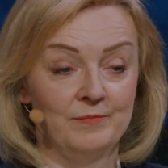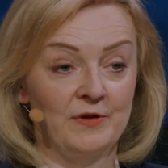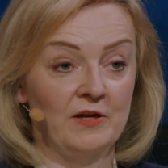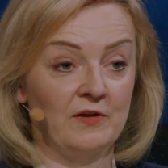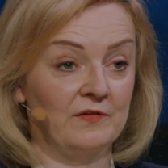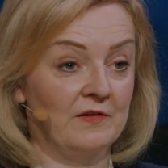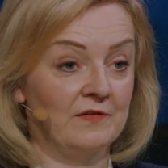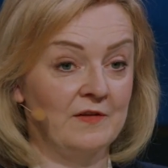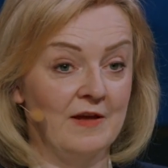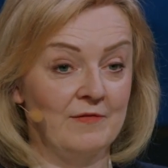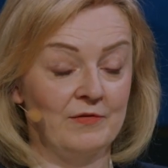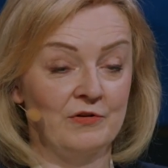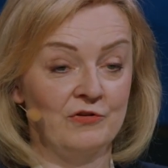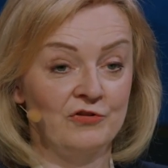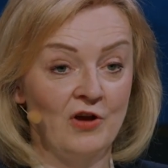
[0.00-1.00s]
because it's
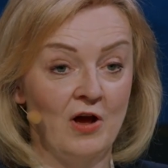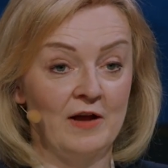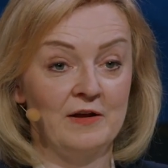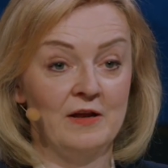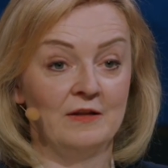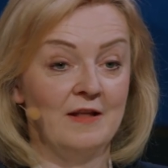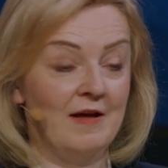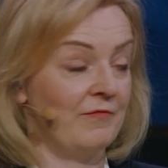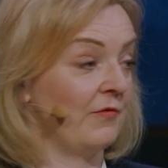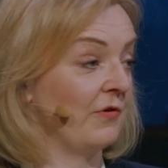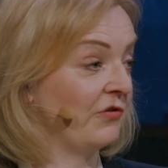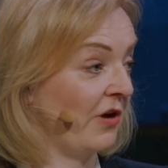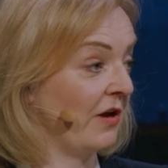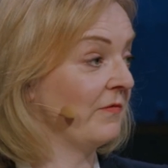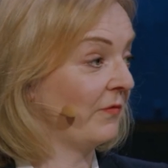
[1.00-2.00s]
given China
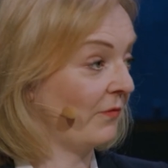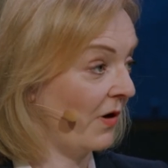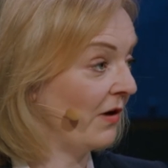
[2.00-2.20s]
leverage over